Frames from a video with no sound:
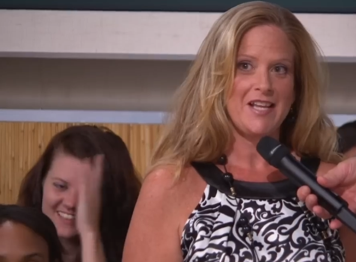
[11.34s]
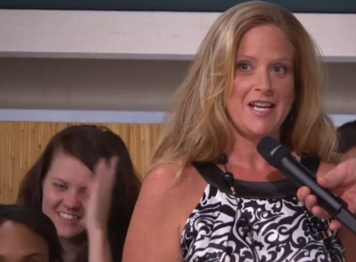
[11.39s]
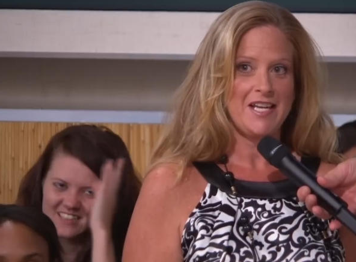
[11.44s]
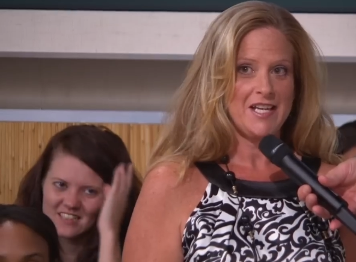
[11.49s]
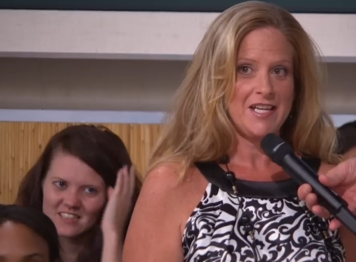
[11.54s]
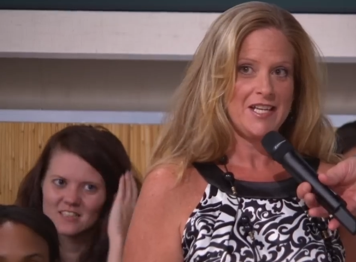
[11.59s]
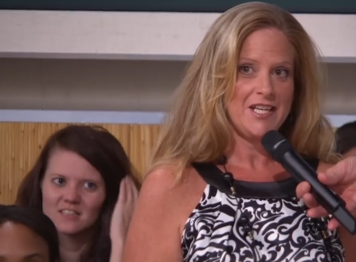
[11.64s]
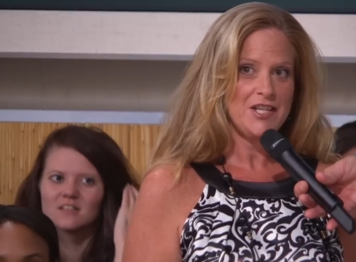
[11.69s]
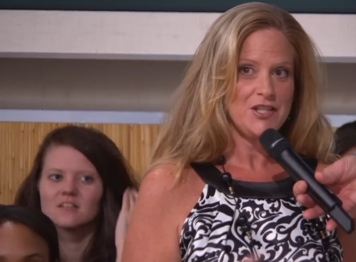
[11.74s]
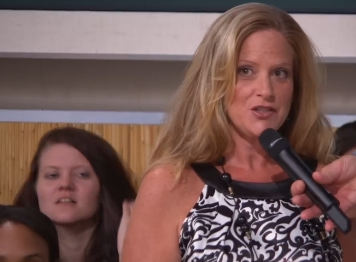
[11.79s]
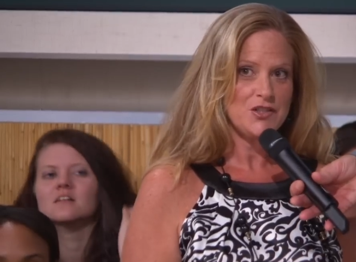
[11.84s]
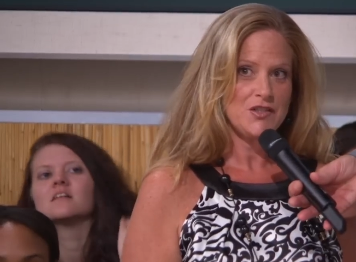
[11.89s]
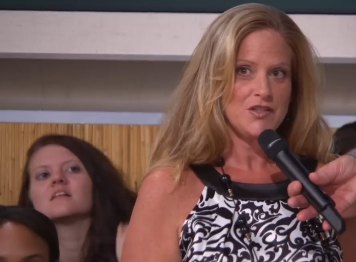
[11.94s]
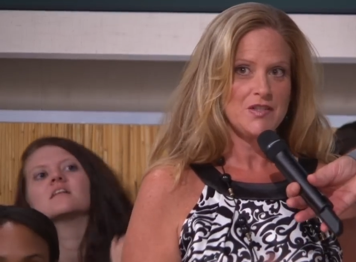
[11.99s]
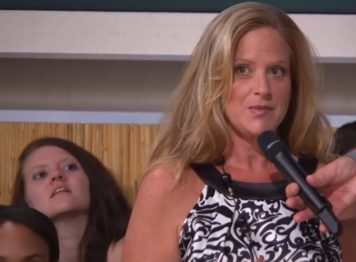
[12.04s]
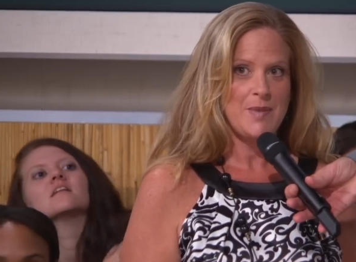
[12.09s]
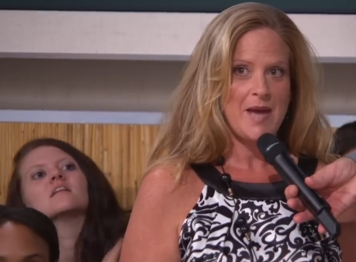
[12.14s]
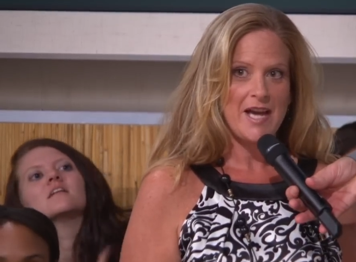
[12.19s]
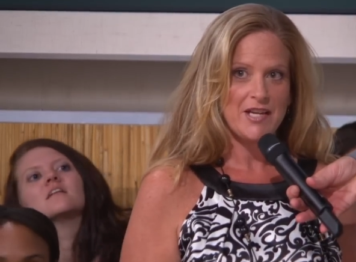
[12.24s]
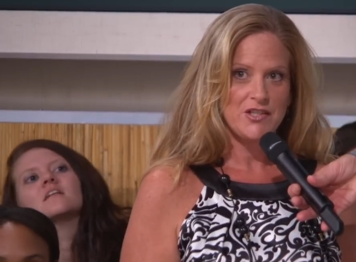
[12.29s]
Speaker 1: like a kitchen
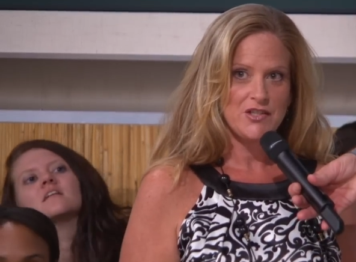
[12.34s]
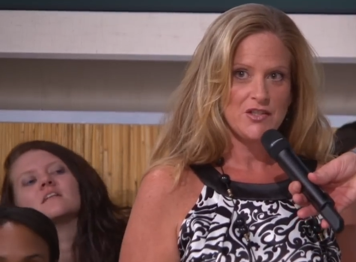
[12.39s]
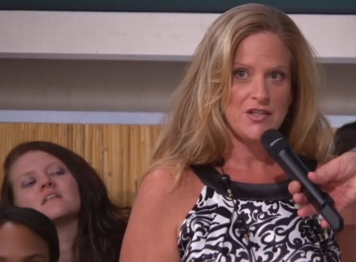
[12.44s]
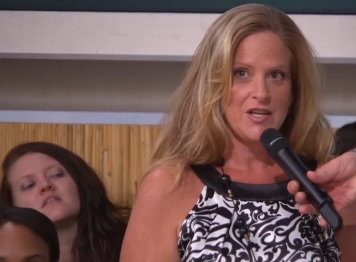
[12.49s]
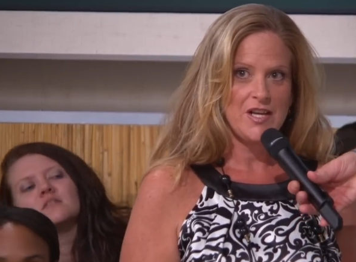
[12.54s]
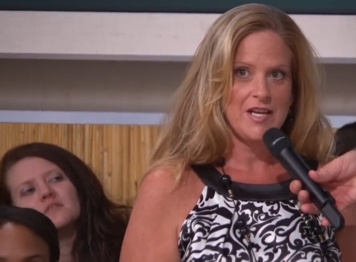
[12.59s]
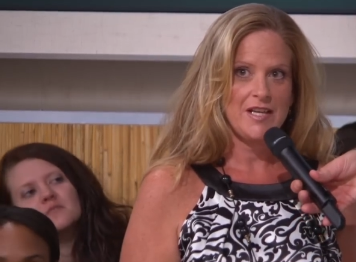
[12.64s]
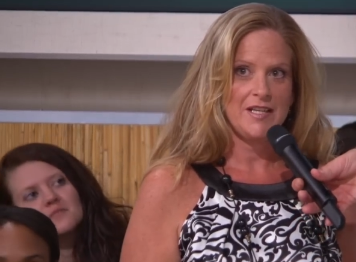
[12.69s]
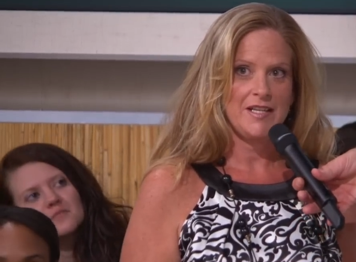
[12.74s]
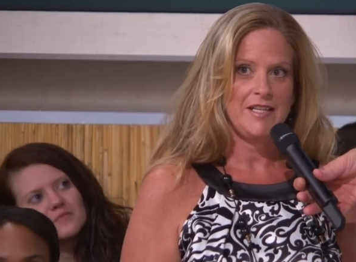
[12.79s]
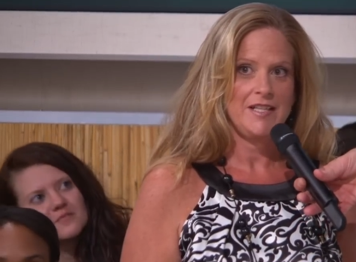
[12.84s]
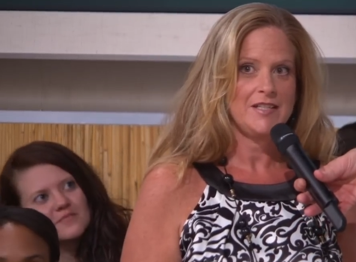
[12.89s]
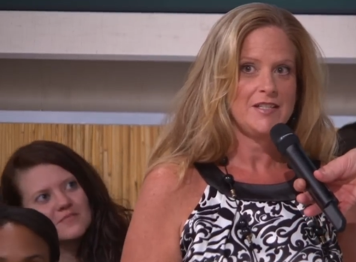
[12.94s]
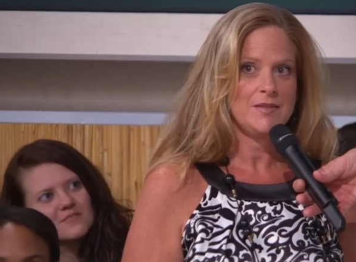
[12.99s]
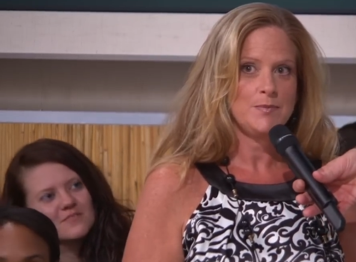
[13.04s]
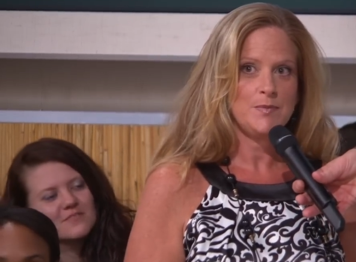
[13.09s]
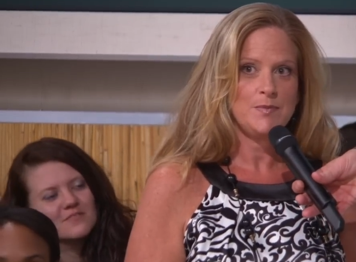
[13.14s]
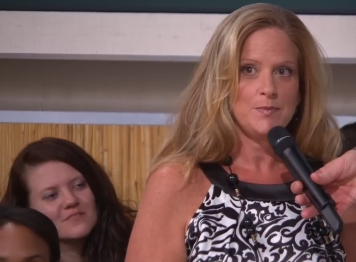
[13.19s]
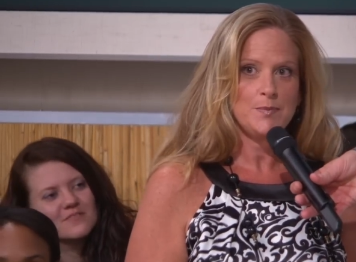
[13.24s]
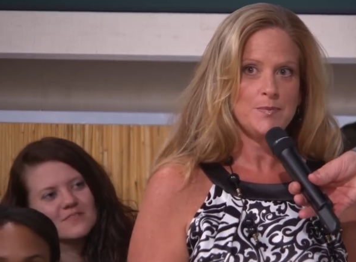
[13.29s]
spatula,
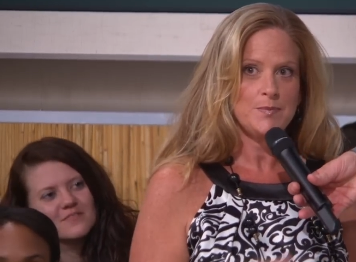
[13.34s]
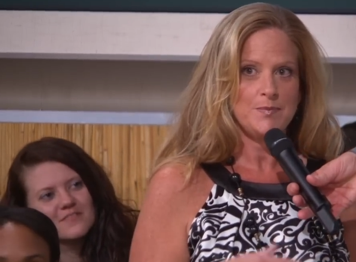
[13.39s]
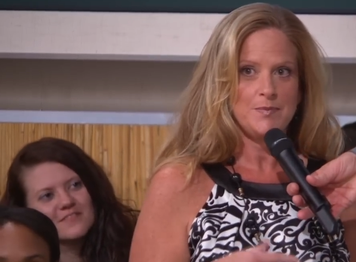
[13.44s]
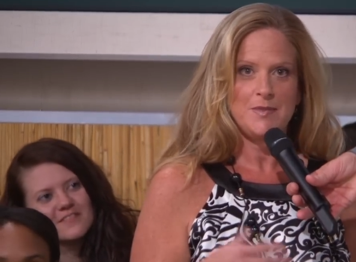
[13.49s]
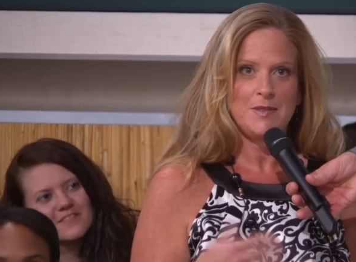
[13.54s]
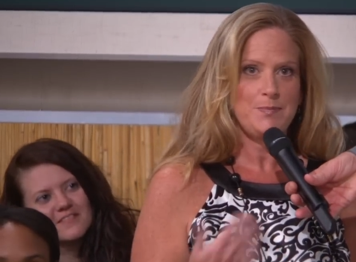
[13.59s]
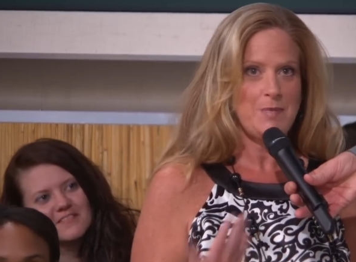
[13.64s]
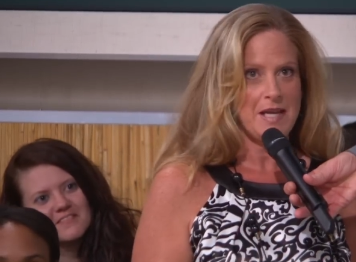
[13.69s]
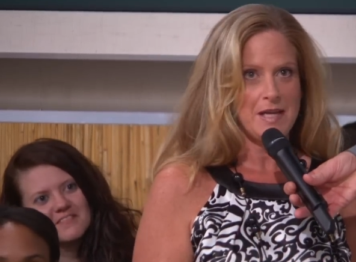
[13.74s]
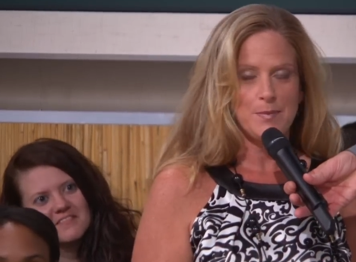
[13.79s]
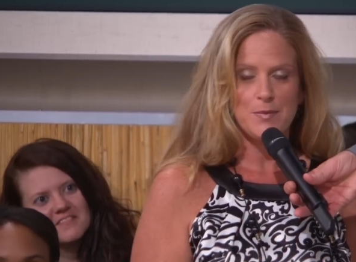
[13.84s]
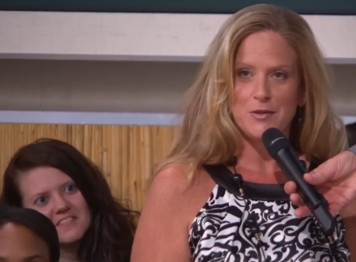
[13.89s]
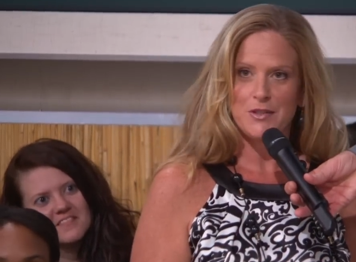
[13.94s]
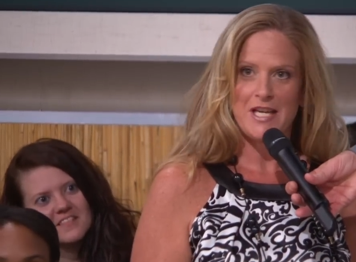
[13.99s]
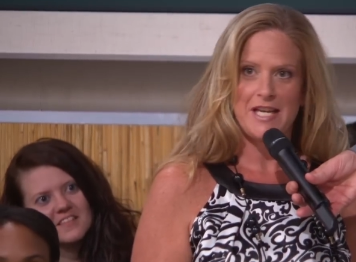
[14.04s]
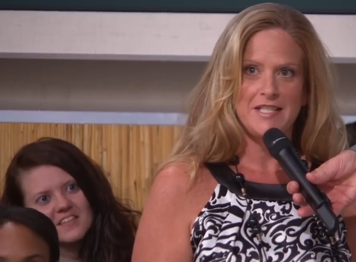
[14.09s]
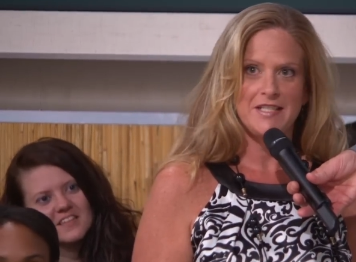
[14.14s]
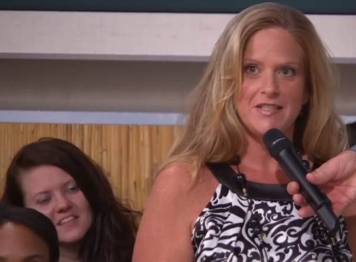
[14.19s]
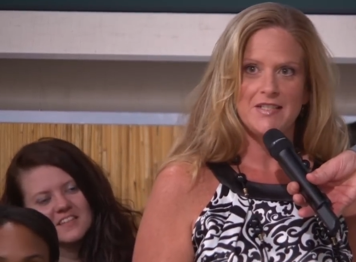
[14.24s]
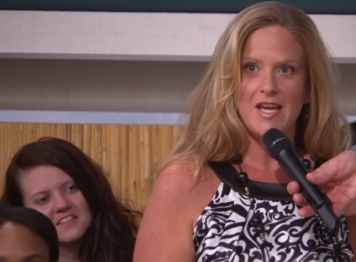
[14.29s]
make it
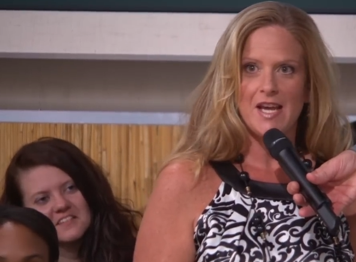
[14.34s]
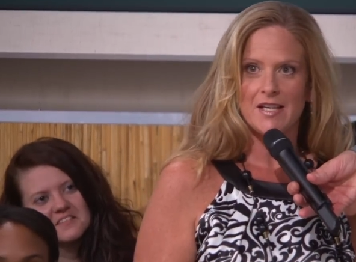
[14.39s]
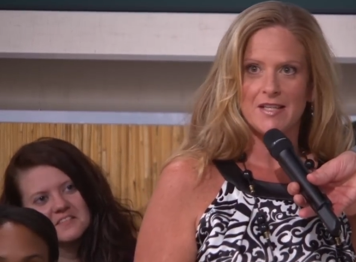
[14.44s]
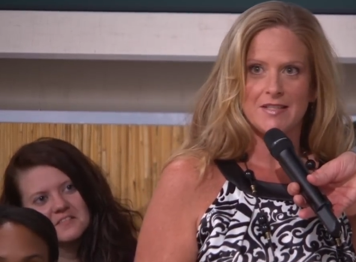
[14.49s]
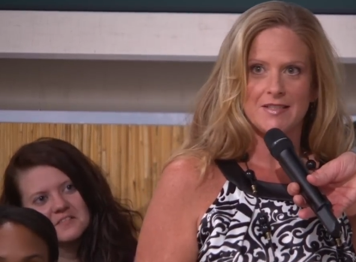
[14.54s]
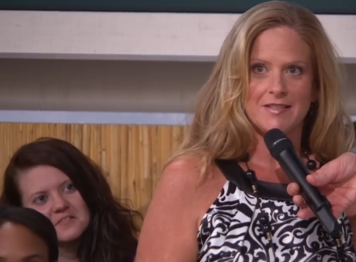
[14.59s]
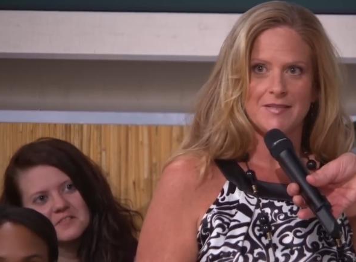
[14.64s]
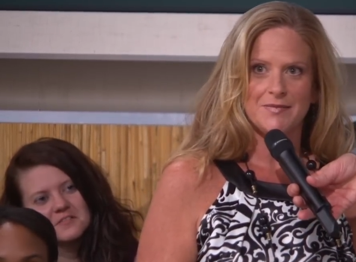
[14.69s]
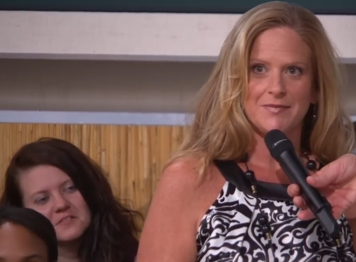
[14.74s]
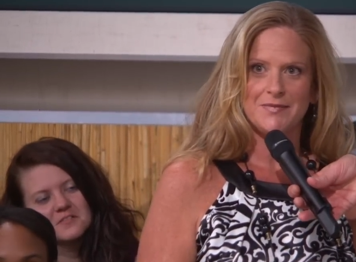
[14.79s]
pertain to sex?